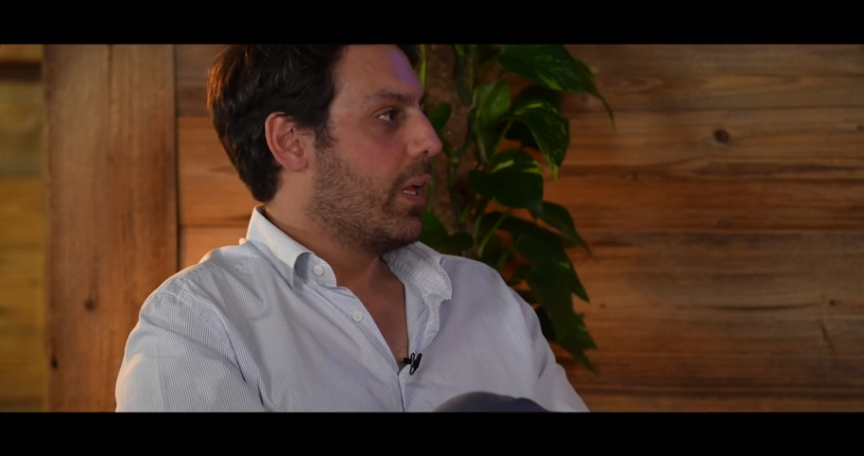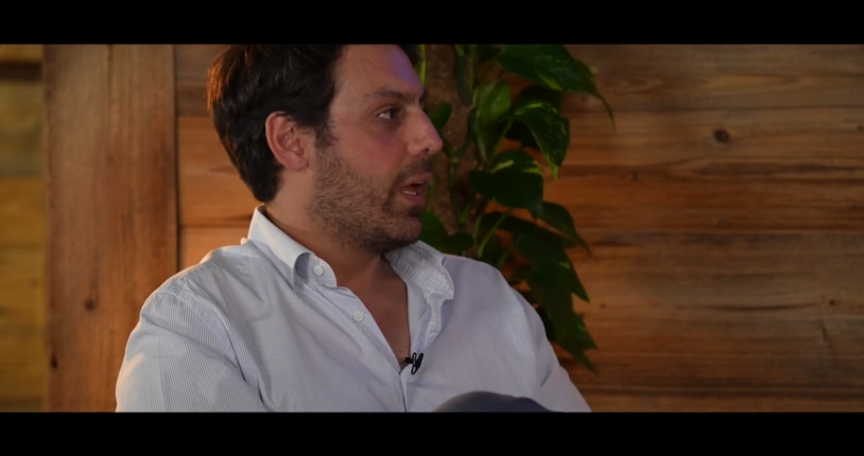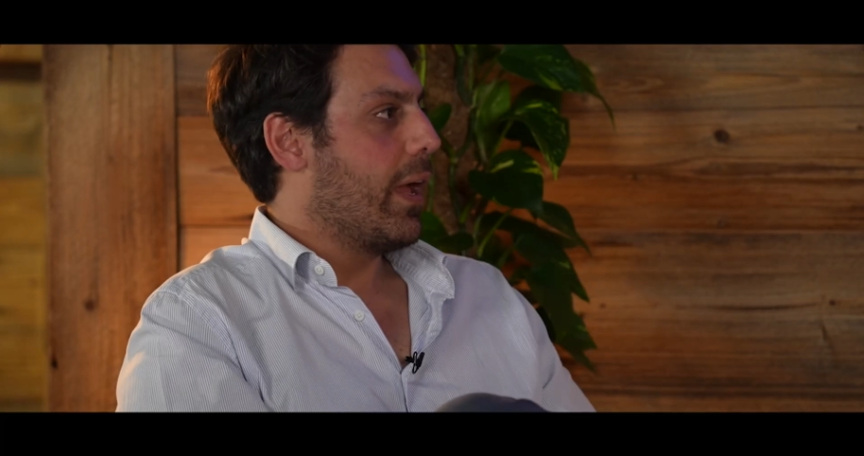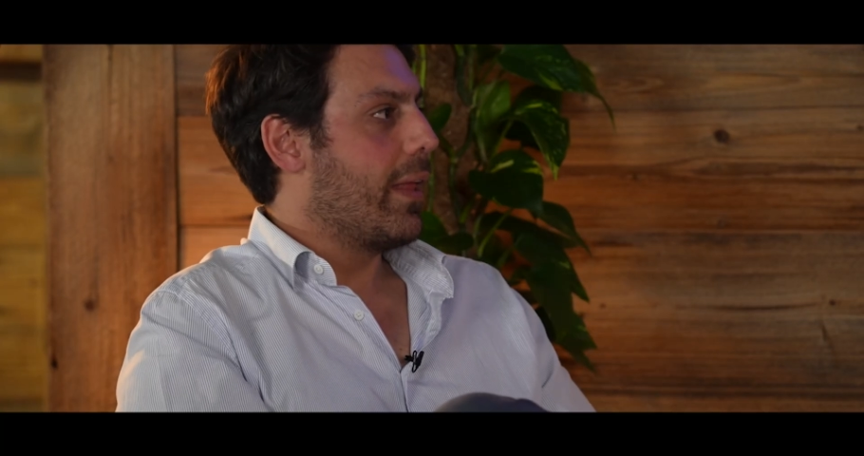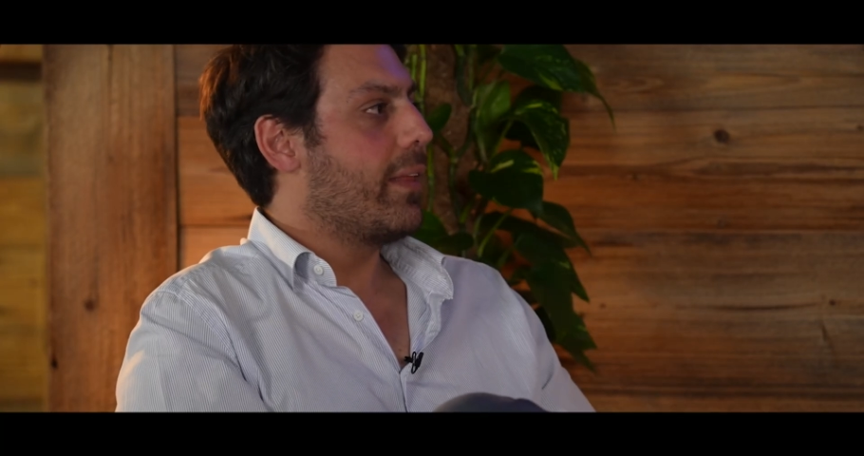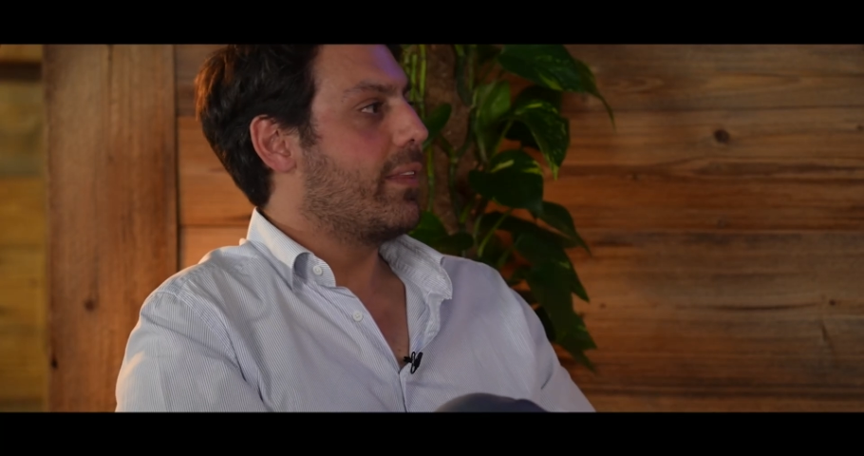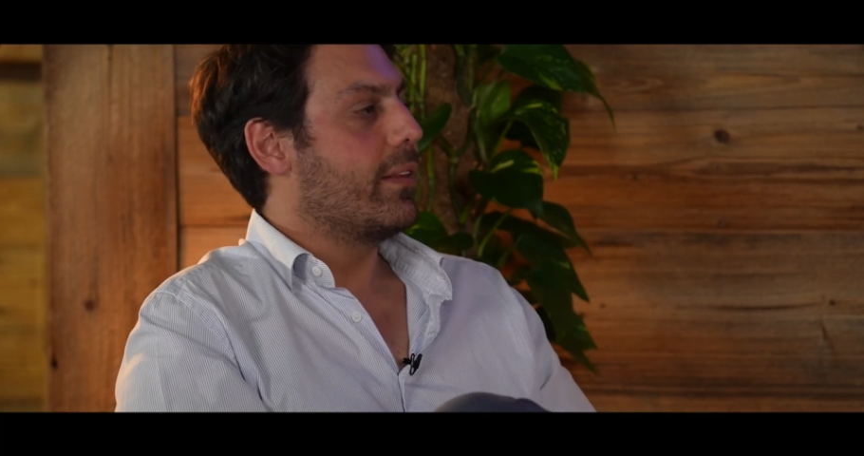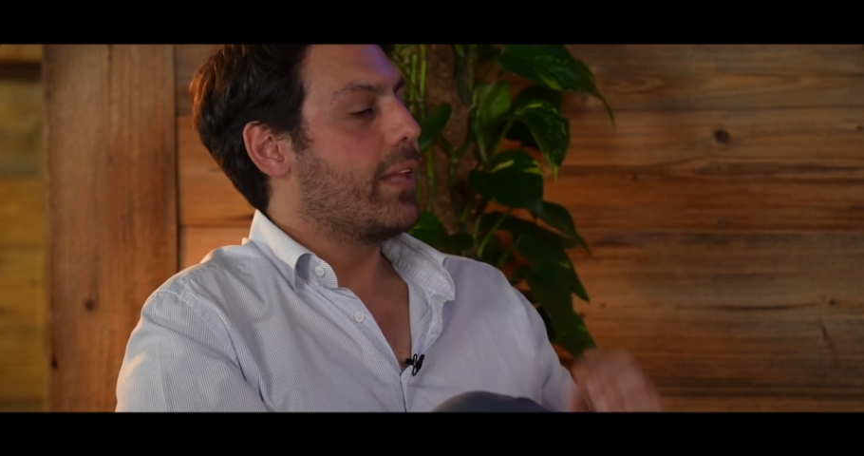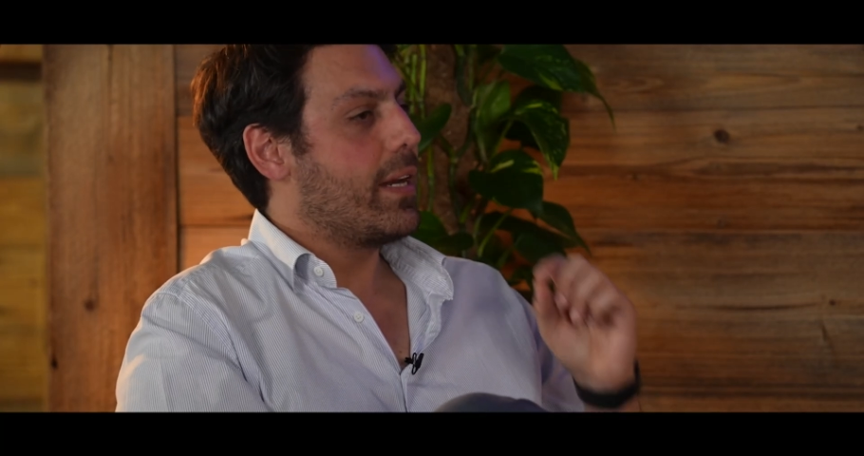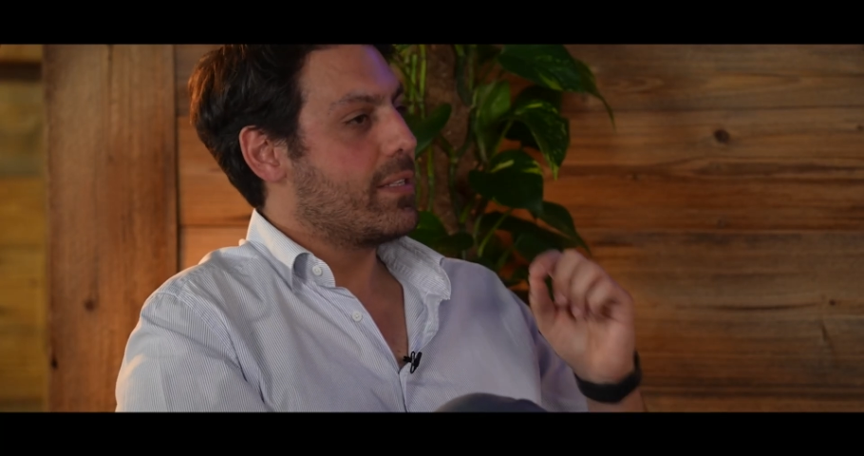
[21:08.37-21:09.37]
And I
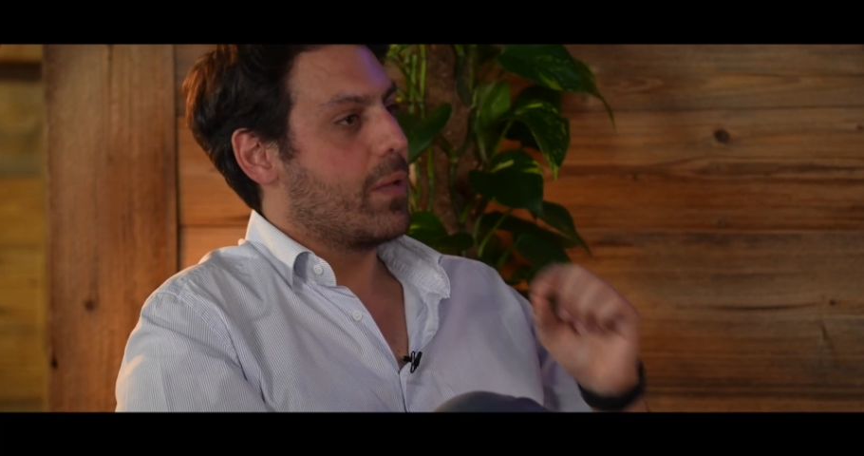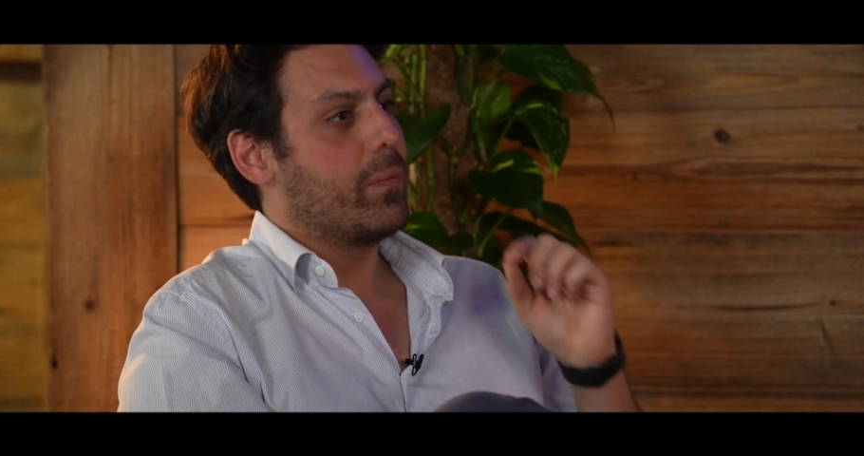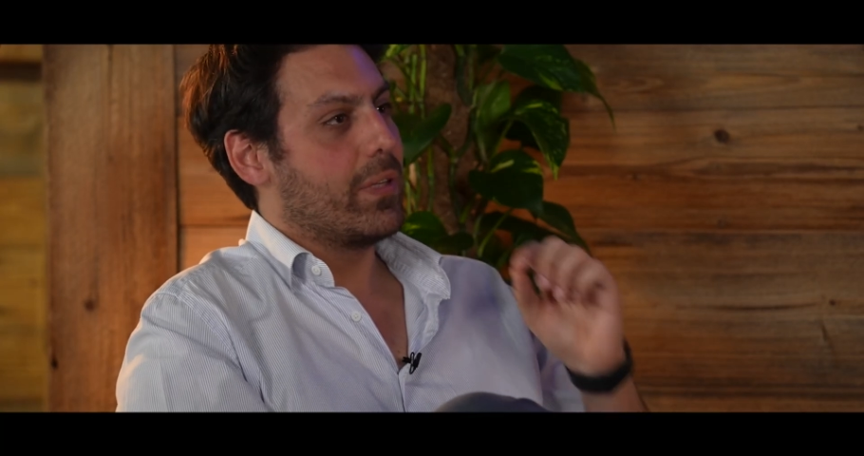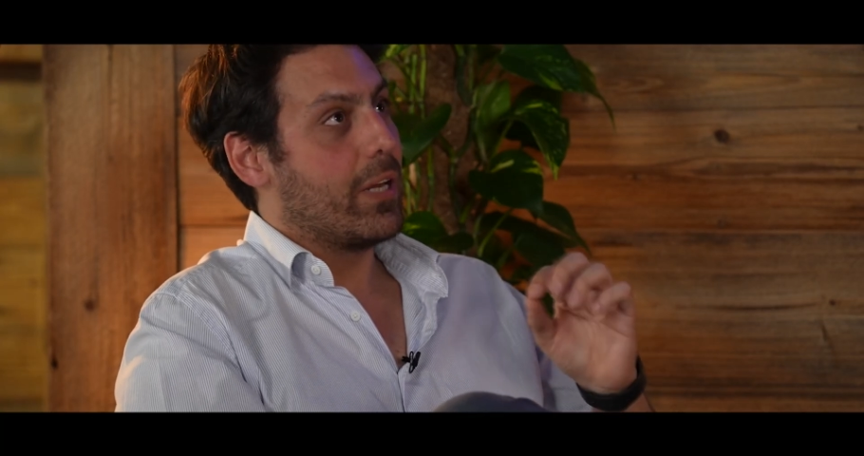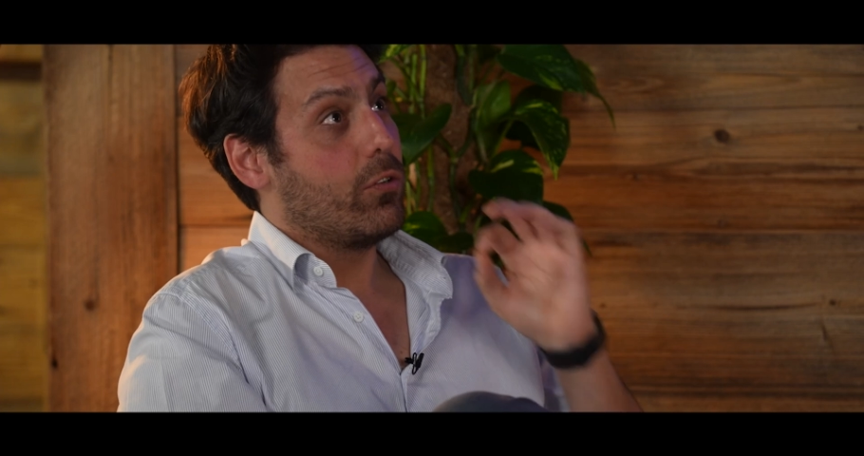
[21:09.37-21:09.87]
think that is something that